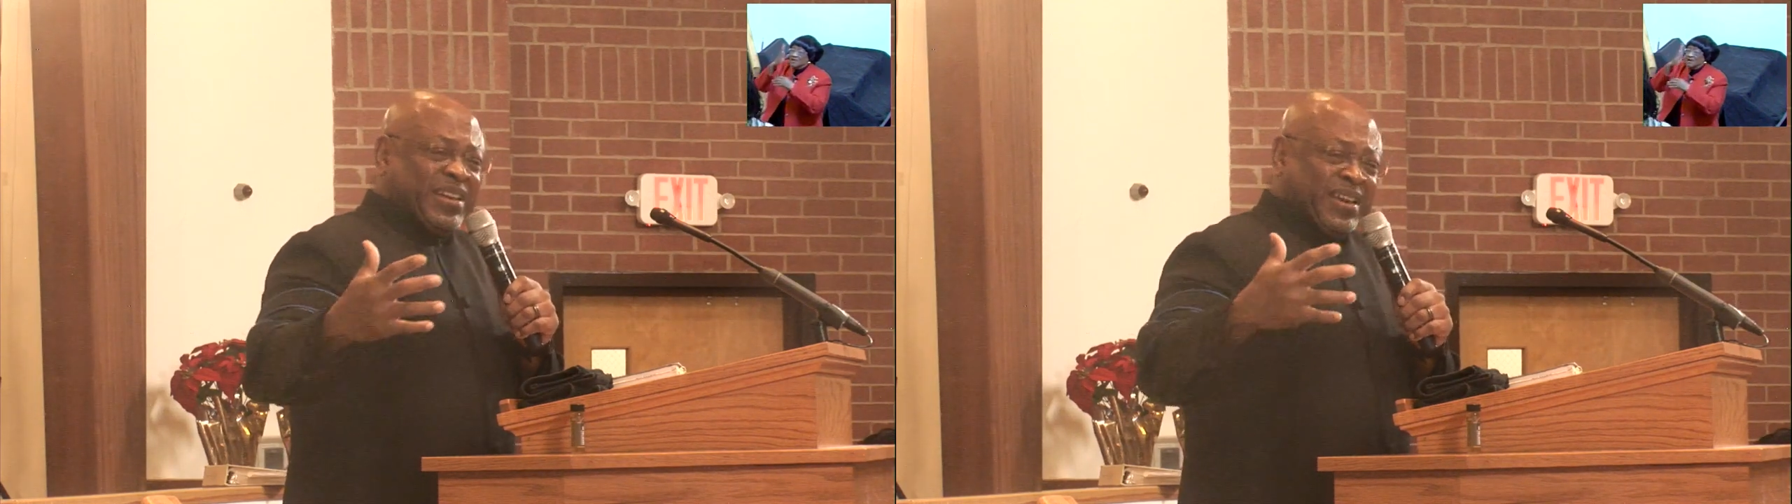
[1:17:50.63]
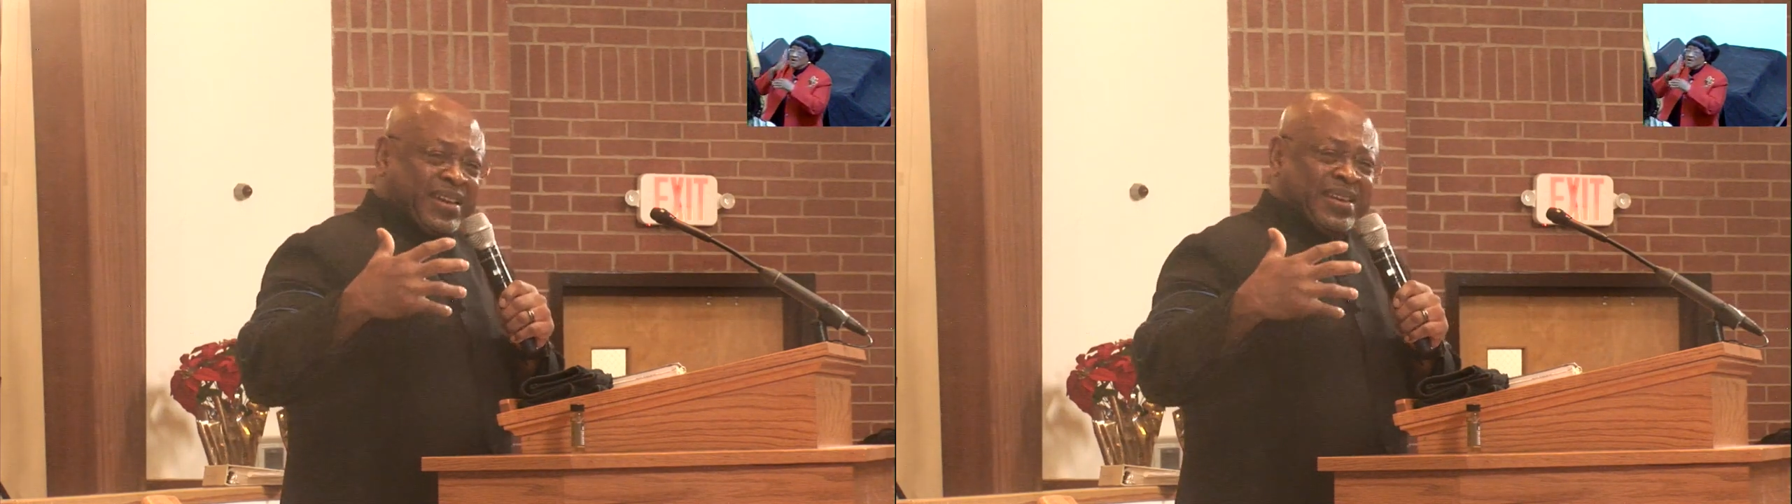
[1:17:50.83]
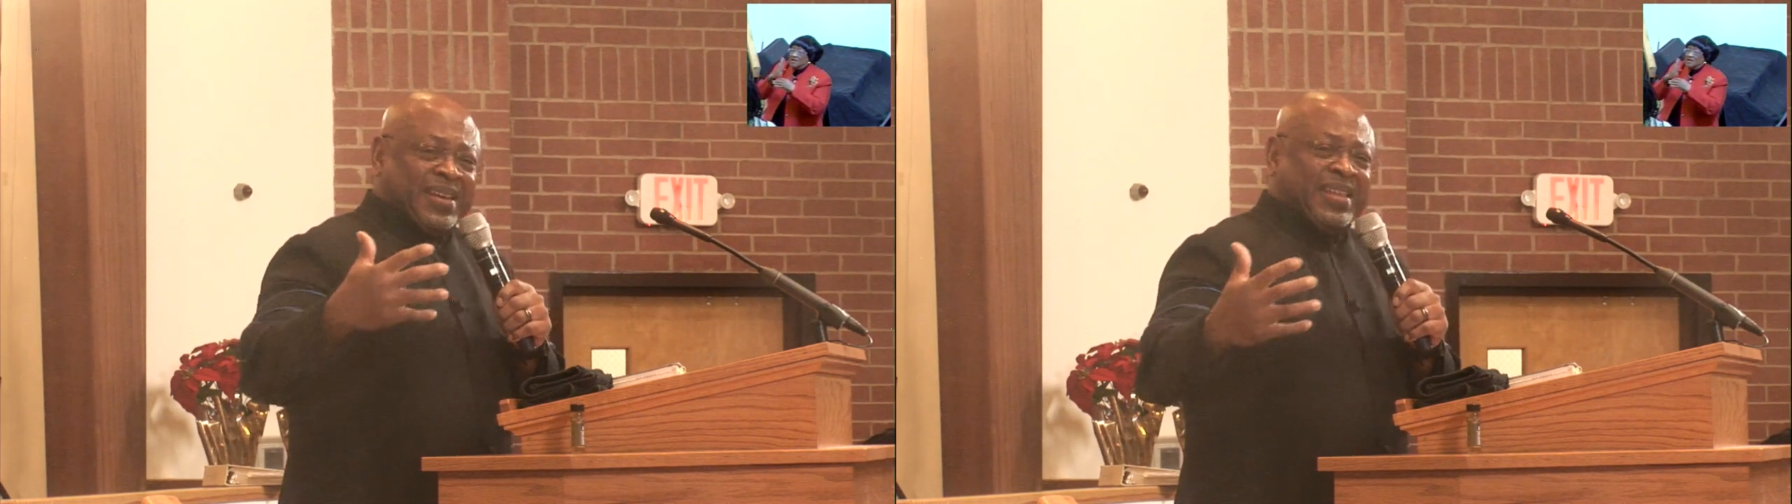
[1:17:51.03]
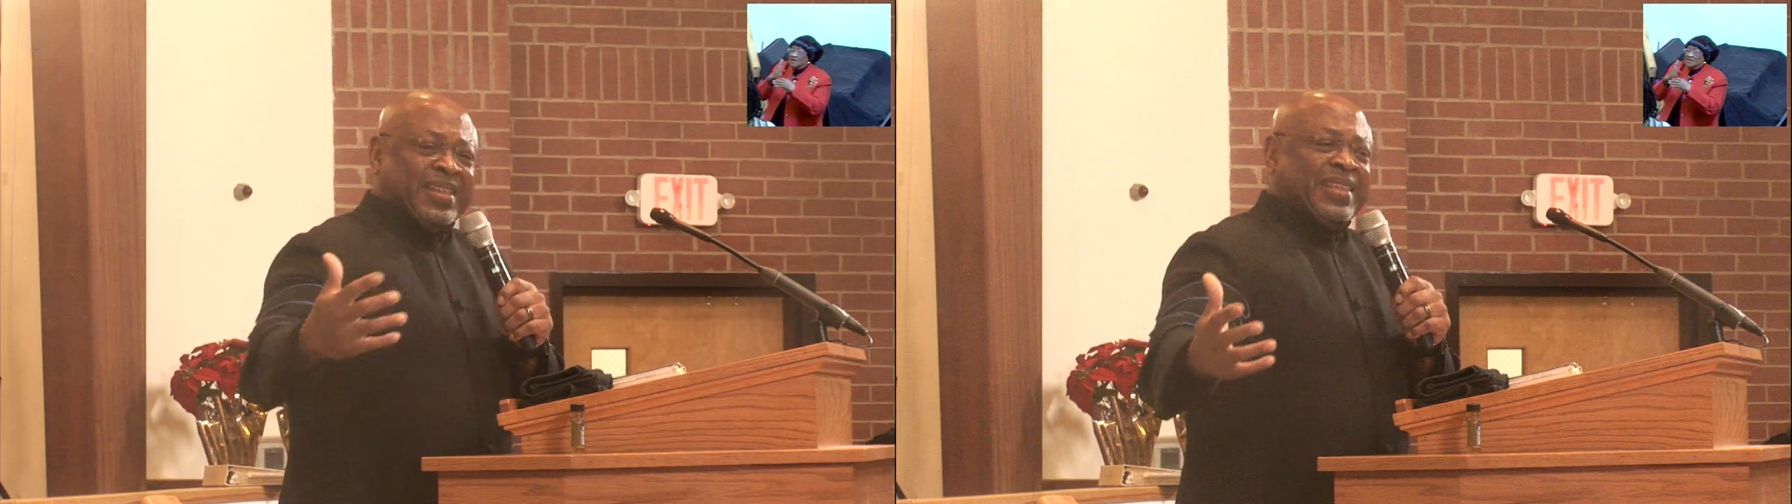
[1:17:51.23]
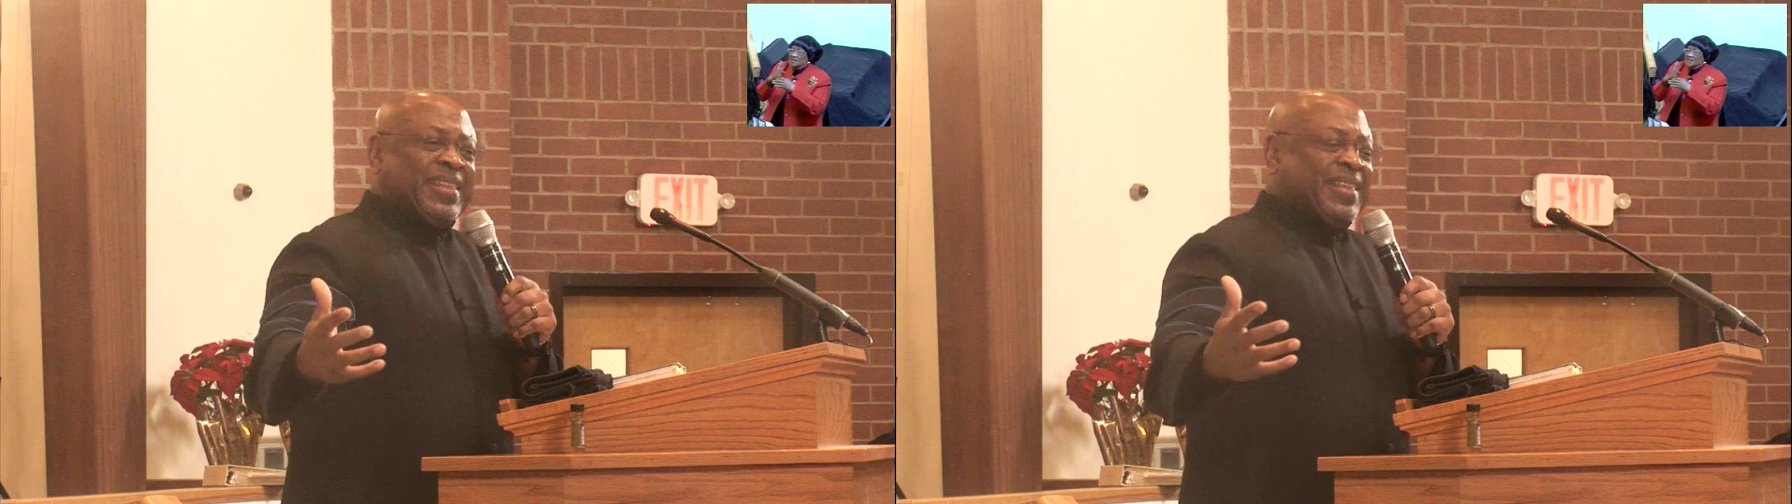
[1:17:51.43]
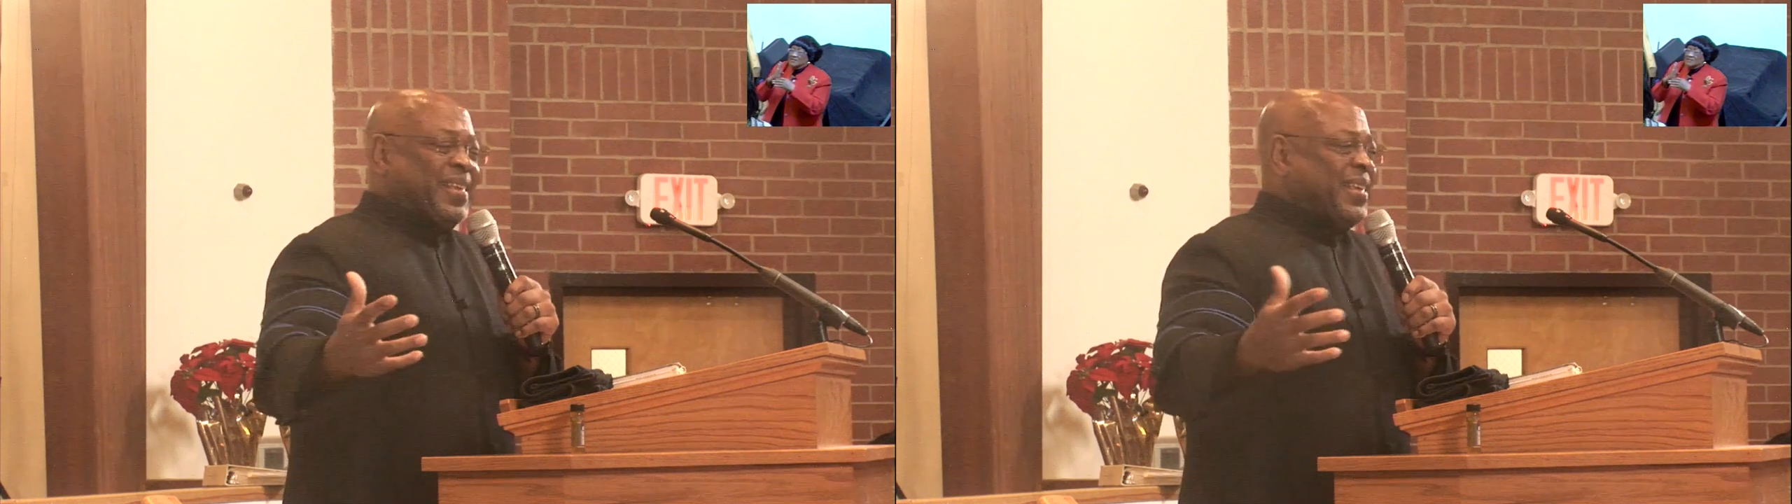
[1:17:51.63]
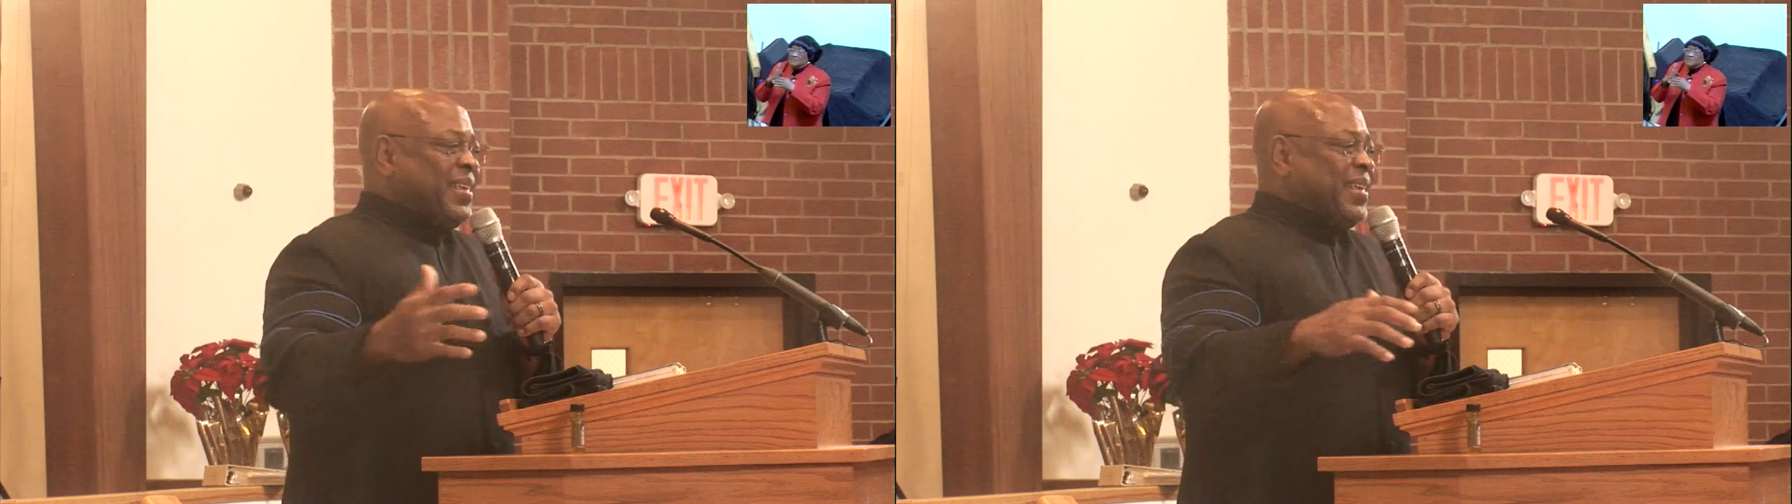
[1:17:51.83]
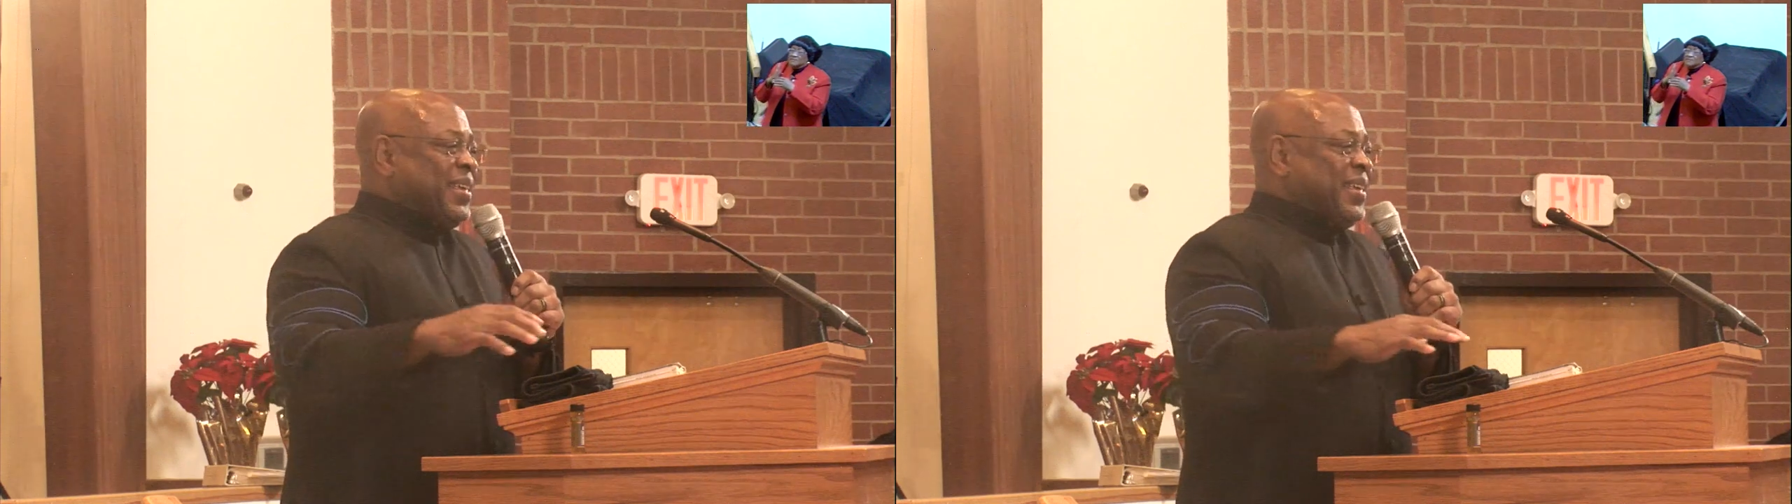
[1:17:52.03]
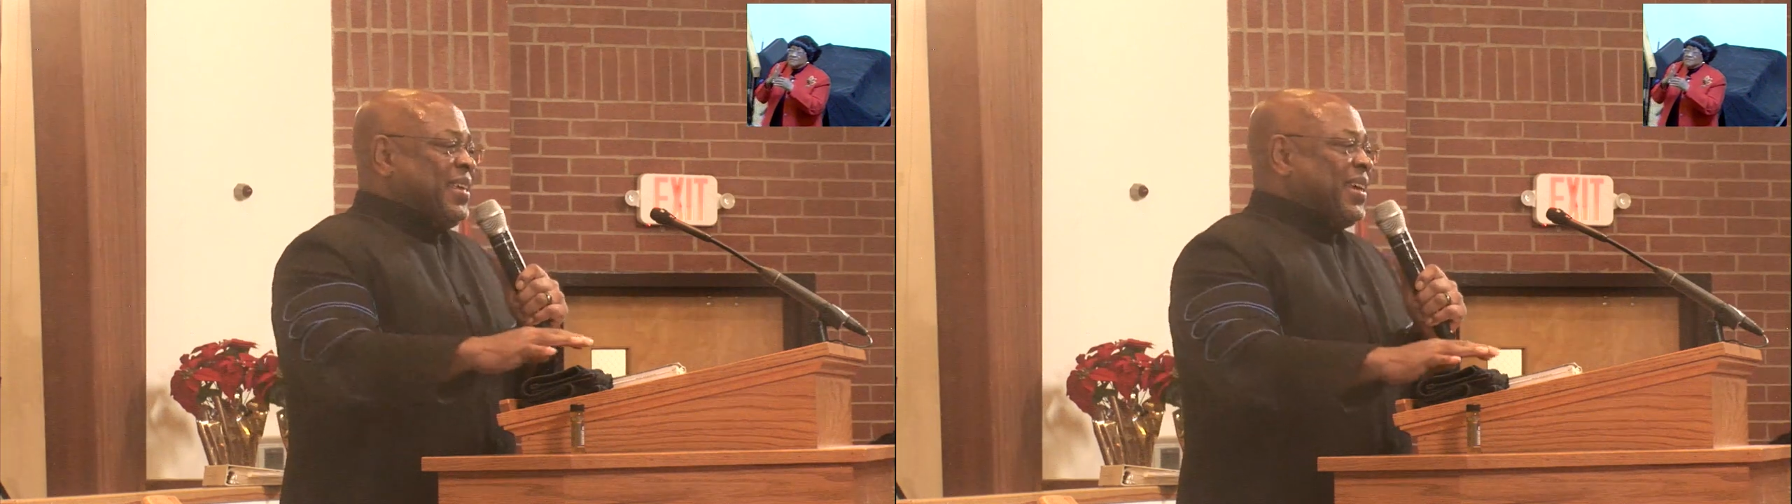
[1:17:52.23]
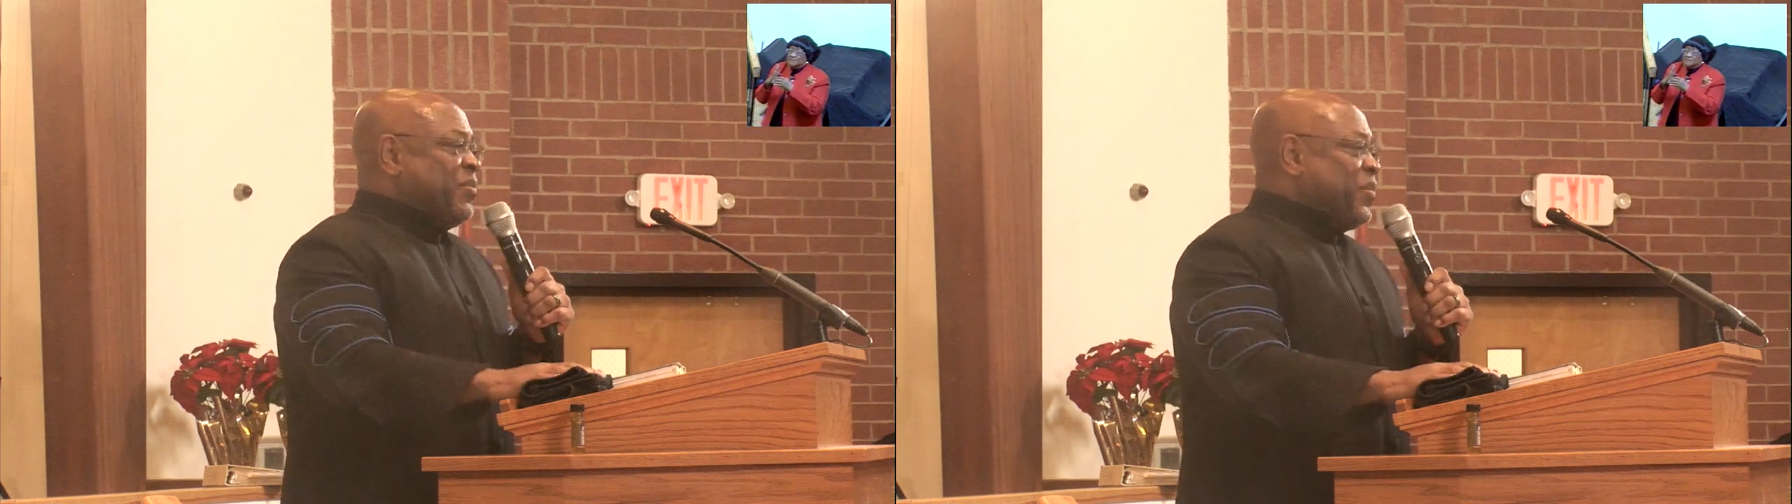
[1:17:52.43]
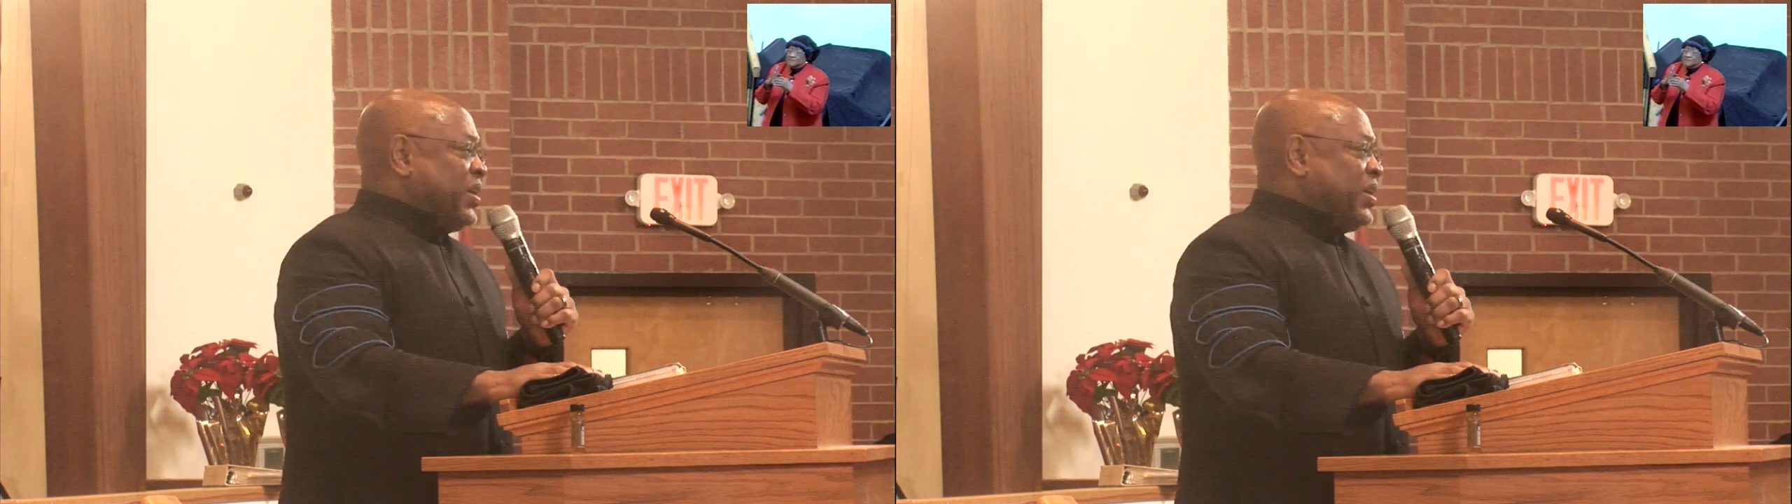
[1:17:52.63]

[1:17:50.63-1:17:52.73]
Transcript: need and